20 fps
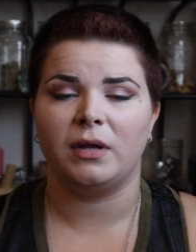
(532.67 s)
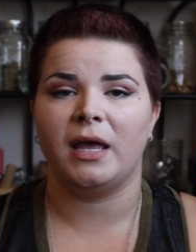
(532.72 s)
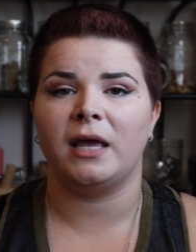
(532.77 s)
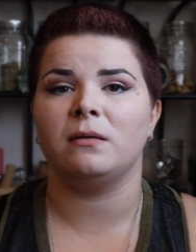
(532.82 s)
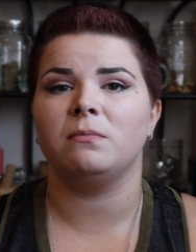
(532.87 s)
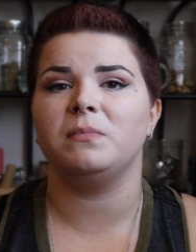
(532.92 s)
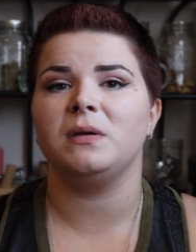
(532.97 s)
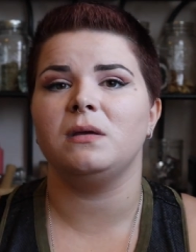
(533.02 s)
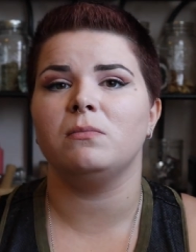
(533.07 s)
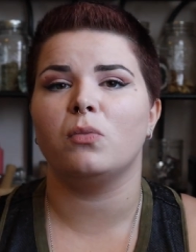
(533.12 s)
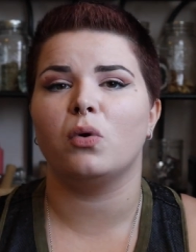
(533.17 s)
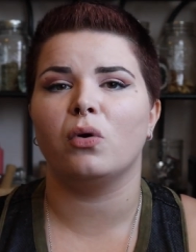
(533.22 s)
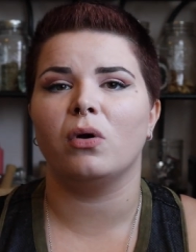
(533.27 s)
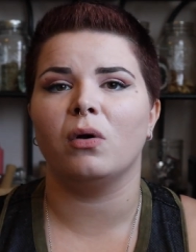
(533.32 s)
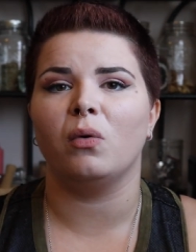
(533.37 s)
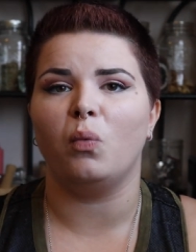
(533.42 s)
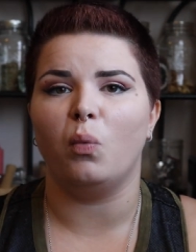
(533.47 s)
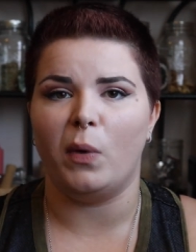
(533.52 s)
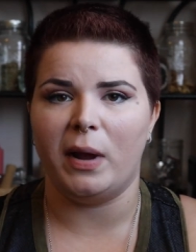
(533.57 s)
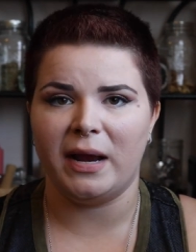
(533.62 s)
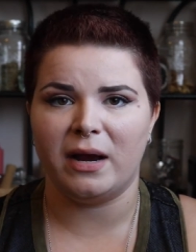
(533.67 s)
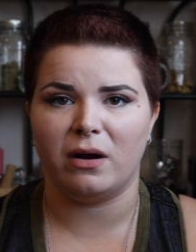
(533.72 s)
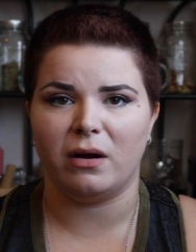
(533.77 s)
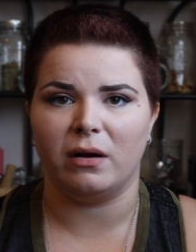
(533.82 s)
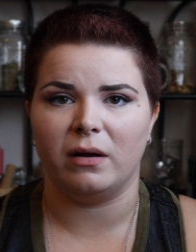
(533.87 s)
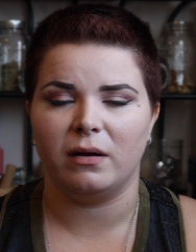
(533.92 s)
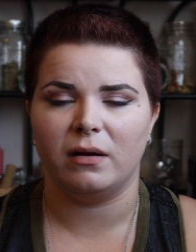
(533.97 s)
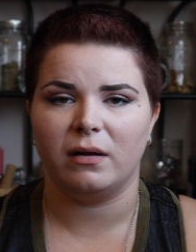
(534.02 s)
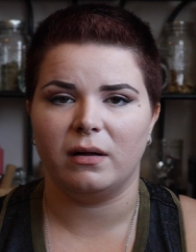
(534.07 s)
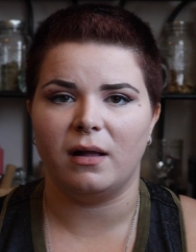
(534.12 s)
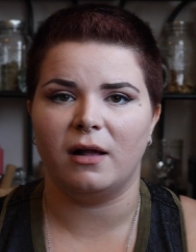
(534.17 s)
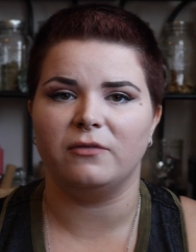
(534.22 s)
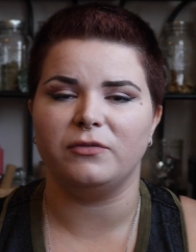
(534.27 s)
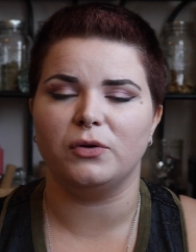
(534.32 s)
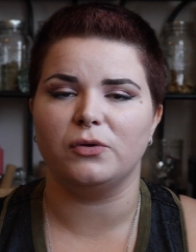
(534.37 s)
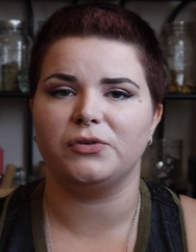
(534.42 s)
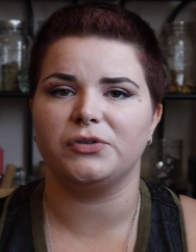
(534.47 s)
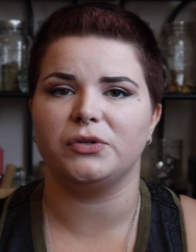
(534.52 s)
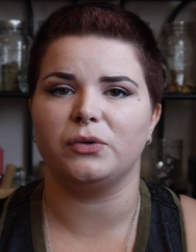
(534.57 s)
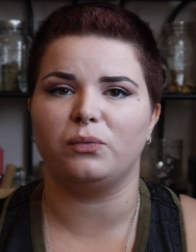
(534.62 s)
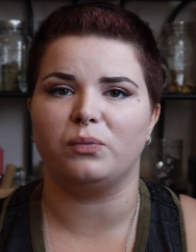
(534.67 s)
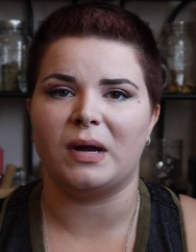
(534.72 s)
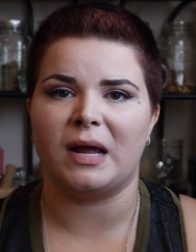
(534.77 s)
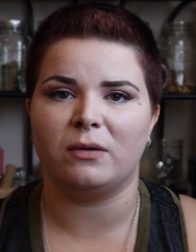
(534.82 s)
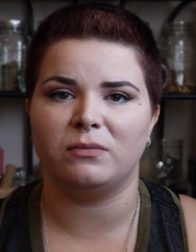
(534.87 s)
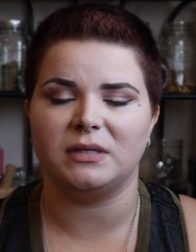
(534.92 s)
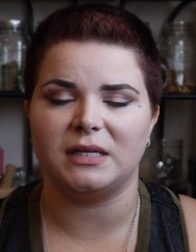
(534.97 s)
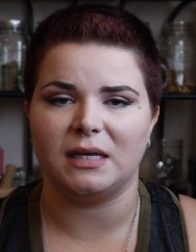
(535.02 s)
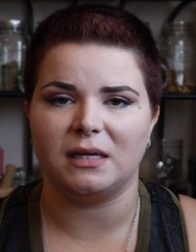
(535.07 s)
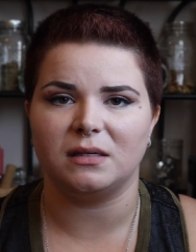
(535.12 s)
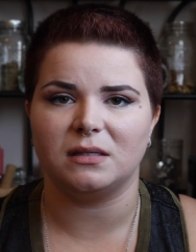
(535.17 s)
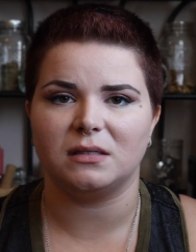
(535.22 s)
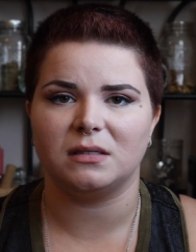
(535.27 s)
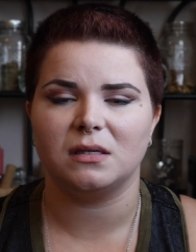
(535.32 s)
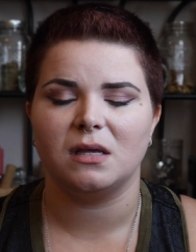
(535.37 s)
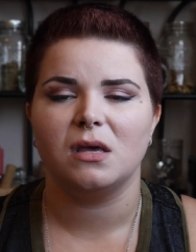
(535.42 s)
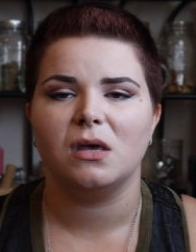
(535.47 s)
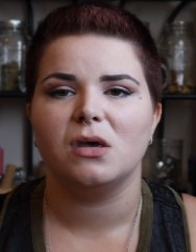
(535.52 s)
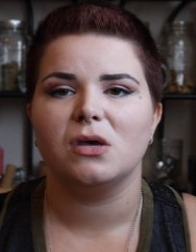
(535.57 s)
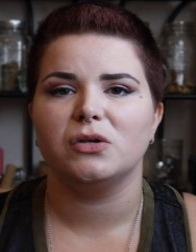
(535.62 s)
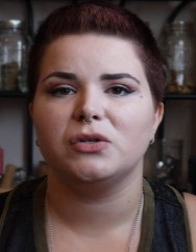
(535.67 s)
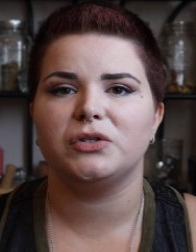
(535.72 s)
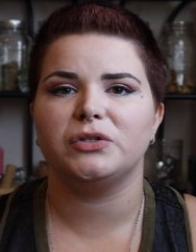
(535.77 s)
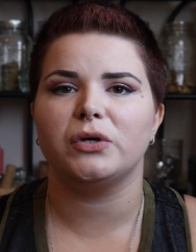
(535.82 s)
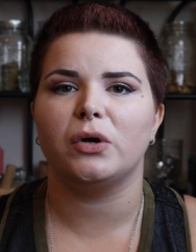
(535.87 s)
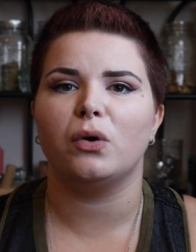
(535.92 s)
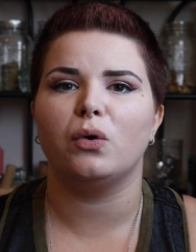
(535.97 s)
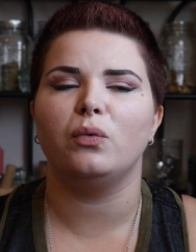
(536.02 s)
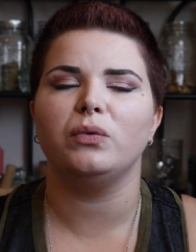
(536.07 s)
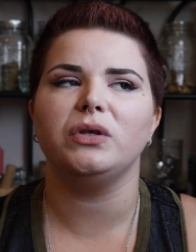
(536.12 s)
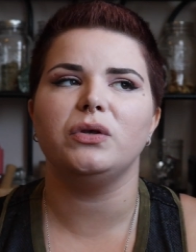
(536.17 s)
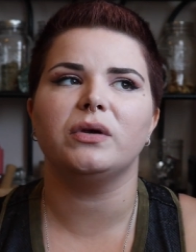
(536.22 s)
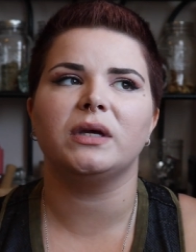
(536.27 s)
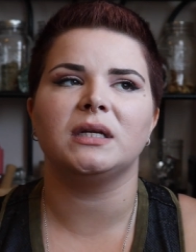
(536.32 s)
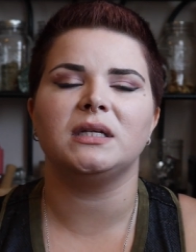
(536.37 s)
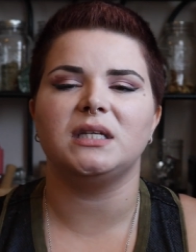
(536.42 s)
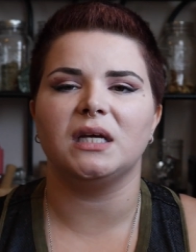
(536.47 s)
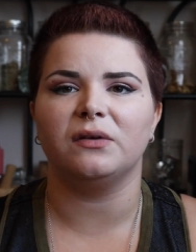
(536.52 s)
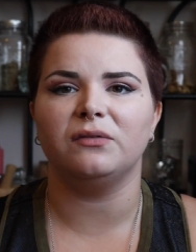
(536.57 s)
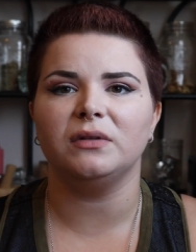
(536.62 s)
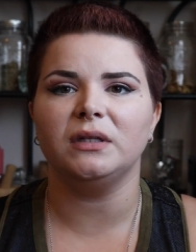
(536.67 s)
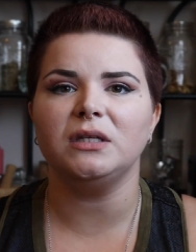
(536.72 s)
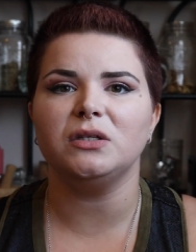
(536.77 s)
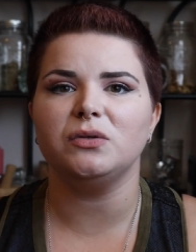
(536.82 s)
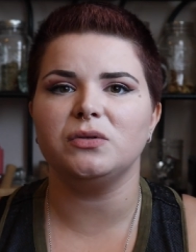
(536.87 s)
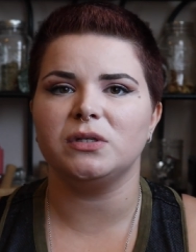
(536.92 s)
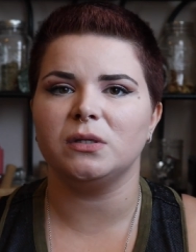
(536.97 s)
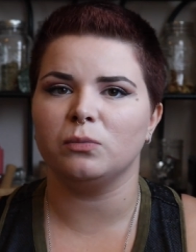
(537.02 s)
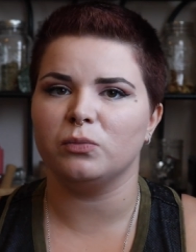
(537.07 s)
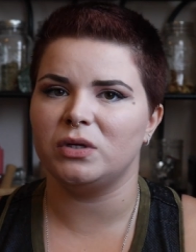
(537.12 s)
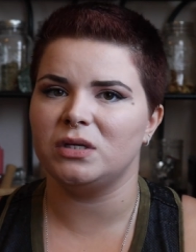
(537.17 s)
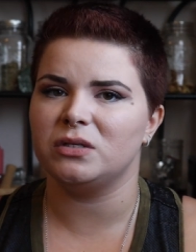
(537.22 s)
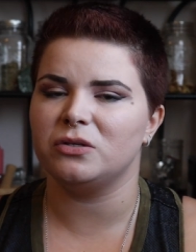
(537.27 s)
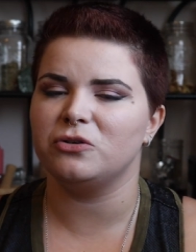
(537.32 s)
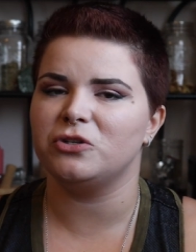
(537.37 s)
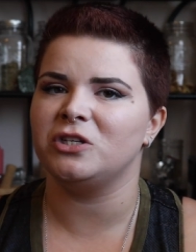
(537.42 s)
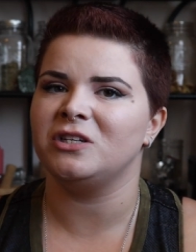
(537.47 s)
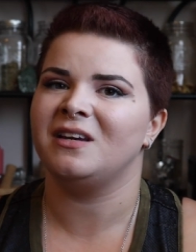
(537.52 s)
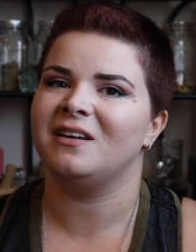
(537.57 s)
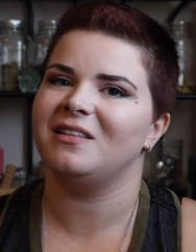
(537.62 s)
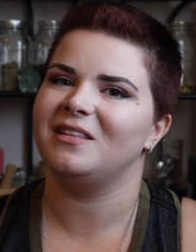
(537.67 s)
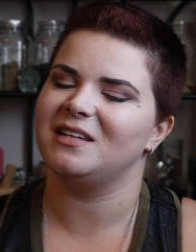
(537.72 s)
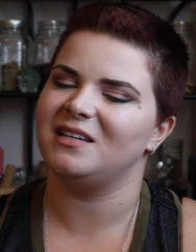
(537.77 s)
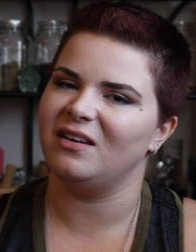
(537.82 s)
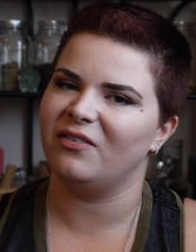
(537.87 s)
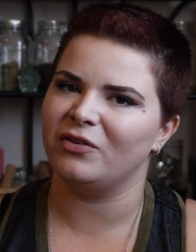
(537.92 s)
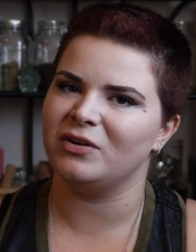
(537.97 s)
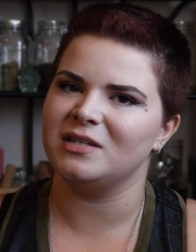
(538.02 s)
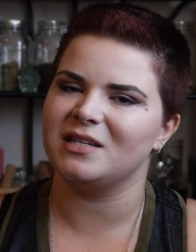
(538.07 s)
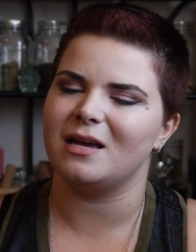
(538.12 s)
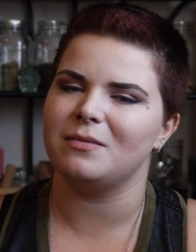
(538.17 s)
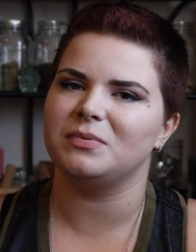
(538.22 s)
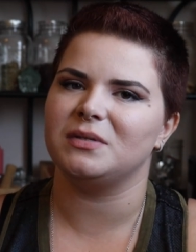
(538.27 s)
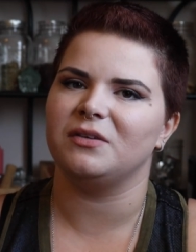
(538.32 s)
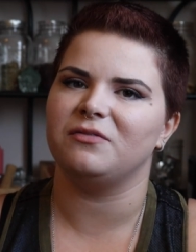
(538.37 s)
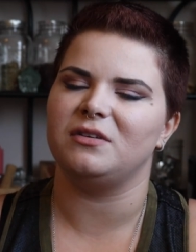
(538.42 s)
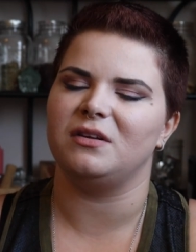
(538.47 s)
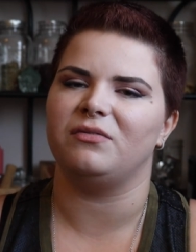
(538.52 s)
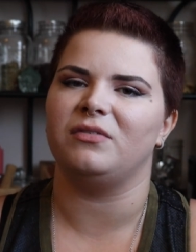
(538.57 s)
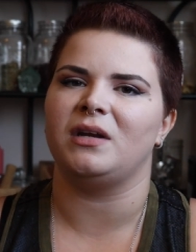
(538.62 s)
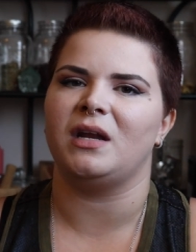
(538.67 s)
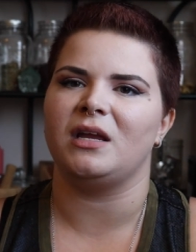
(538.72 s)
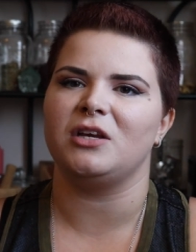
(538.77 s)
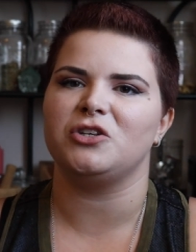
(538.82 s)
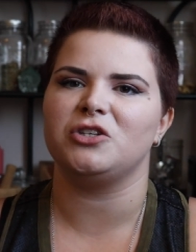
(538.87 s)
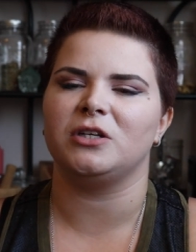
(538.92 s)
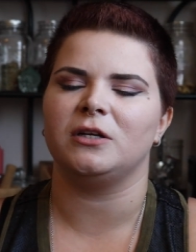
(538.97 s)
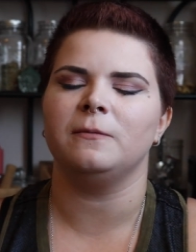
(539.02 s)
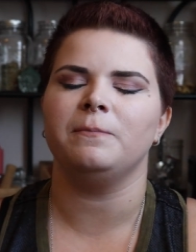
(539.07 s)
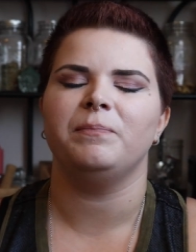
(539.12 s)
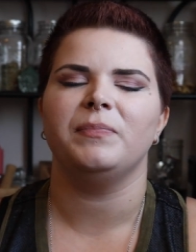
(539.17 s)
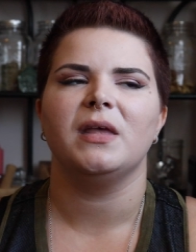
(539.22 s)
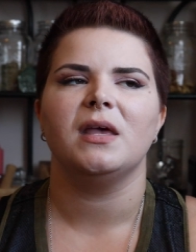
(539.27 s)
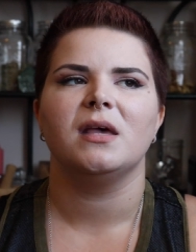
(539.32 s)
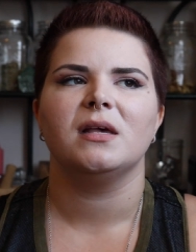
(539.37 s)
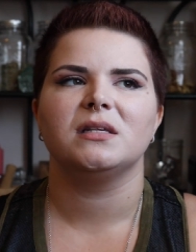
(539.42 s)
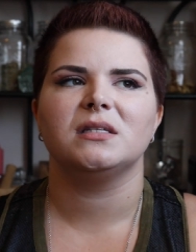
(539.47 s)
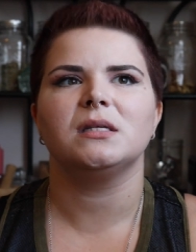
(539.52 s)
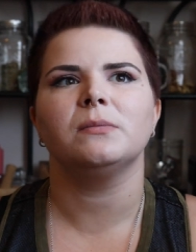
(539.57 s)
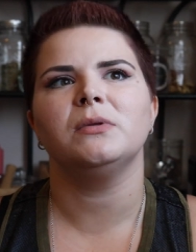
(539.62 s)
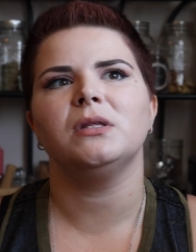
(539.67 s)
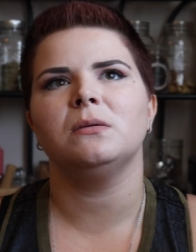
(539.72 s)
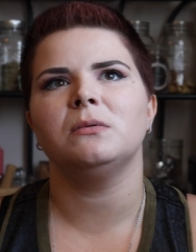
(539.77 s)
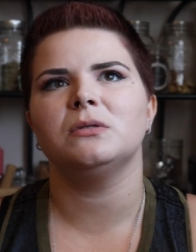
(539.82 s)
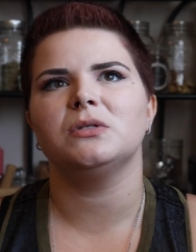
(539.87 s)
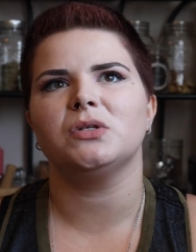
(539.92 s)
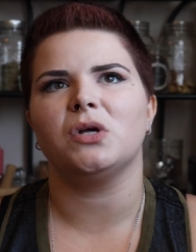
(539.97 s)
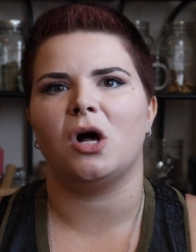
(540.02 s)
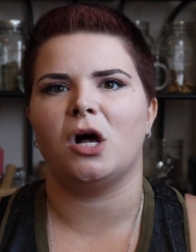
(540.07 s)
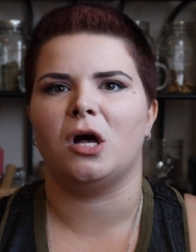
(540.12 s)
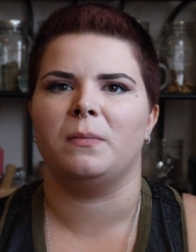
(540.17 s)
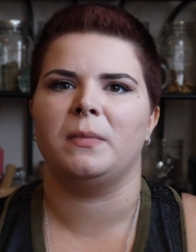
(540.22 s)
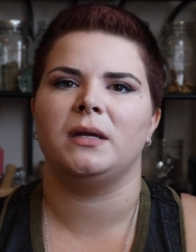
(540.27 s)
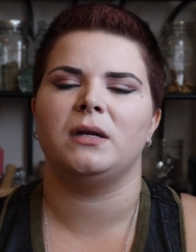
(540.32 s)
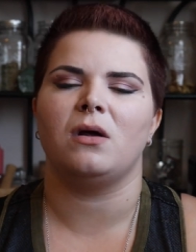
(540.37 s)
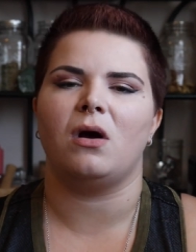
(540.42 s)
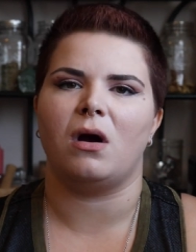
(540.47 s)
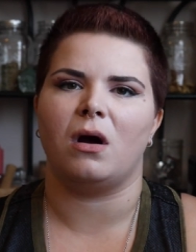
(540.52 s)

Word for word: and be more aware of your surroundings. So you can definitely do some research into the different types of divination. Some of the most common